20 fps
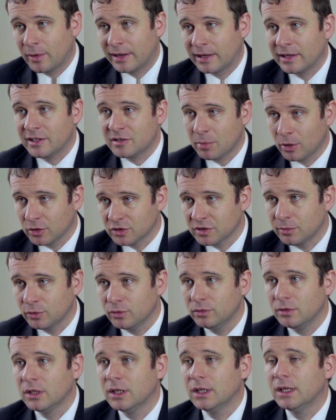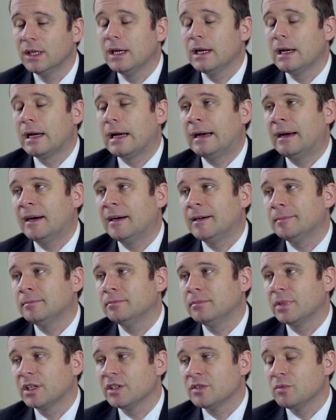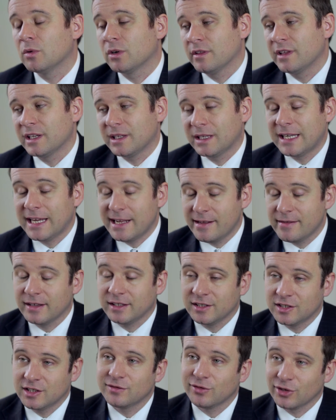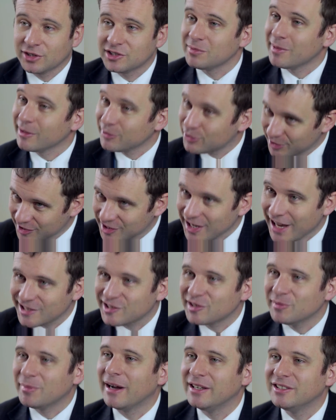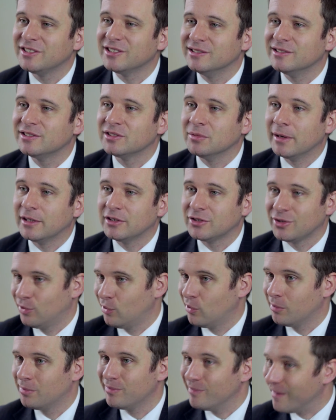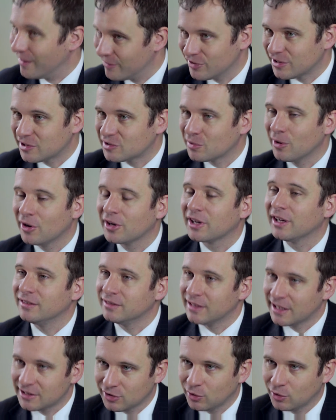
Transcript: quickly as possible, because one of the key things is for us to be able to assess the patient to make sure everything's working, they're